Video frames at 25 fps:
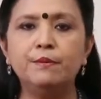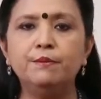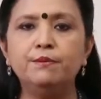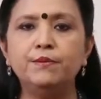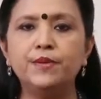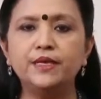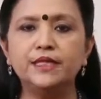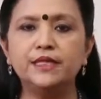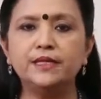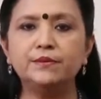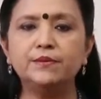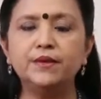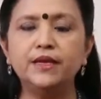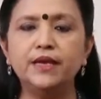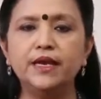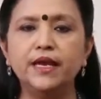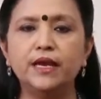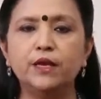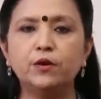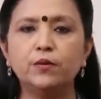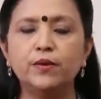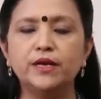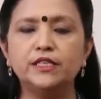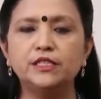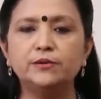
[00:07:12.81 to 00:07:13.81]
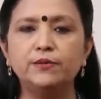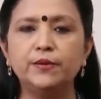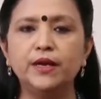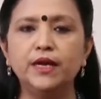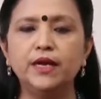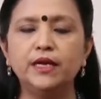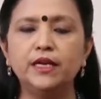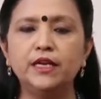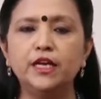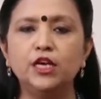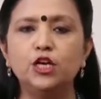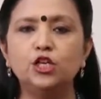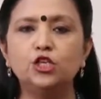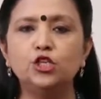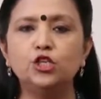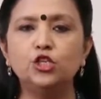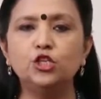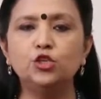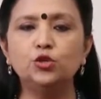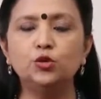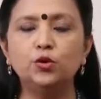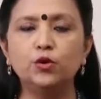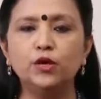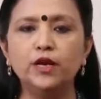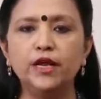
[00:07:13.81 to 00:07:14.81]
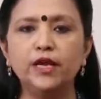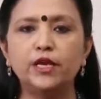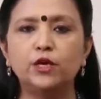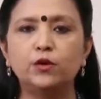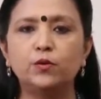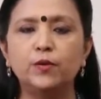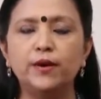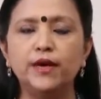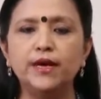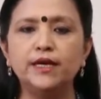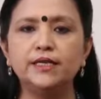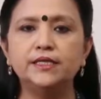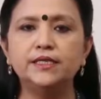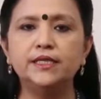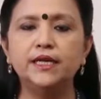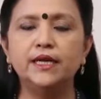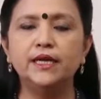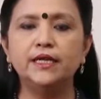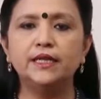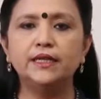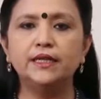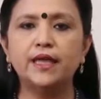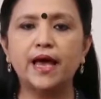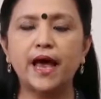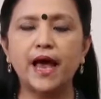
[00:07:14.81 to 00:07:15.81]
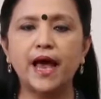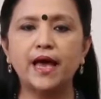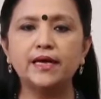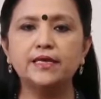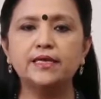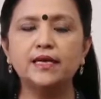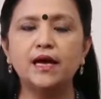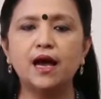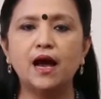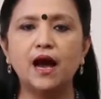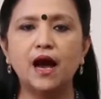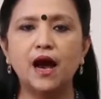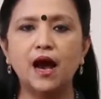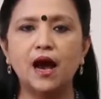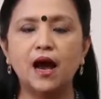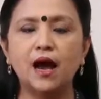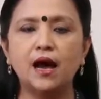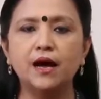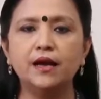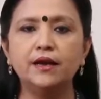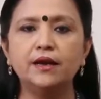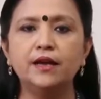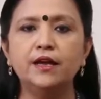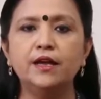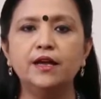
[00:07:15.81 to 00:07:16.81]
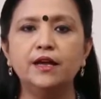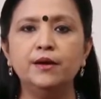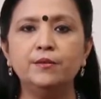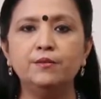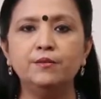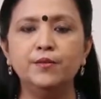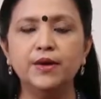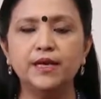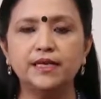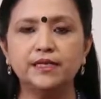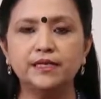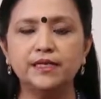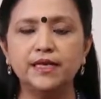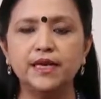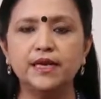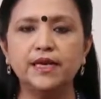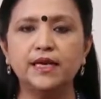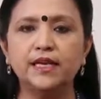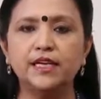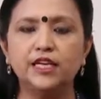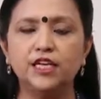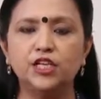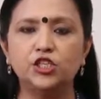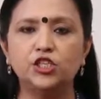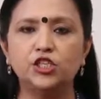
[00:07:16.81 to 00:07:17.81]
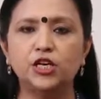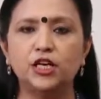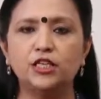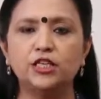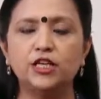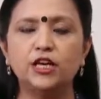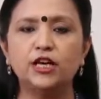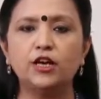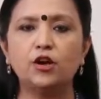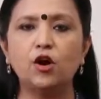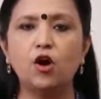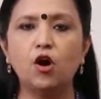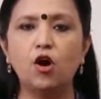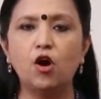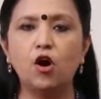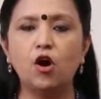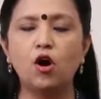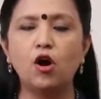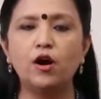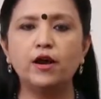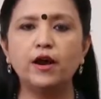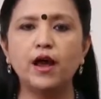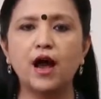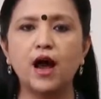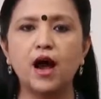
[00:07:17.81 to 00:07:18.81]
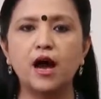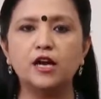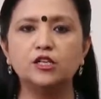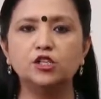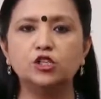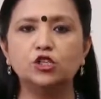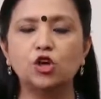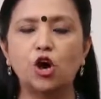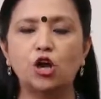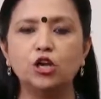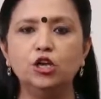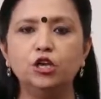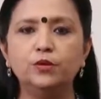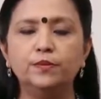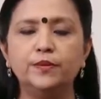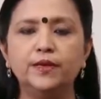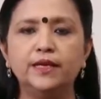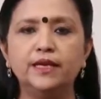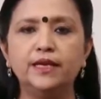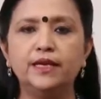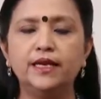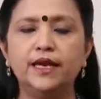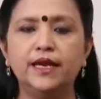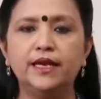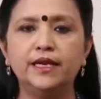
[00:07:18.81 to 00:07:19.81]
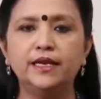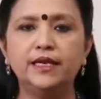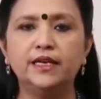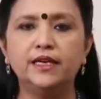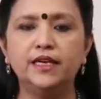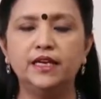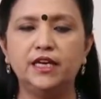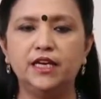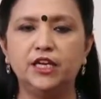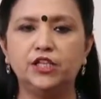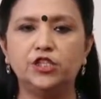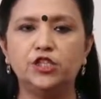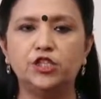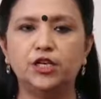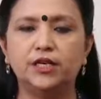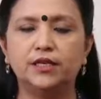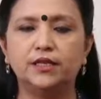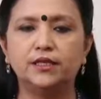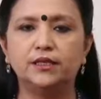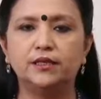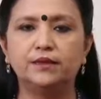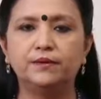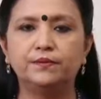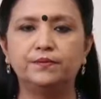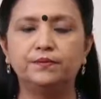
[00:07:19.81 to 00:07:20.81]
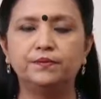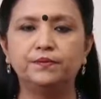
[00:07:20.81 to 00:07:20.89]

Miscible liquids mean two liquids that are mixing in each other or are soluble in each other.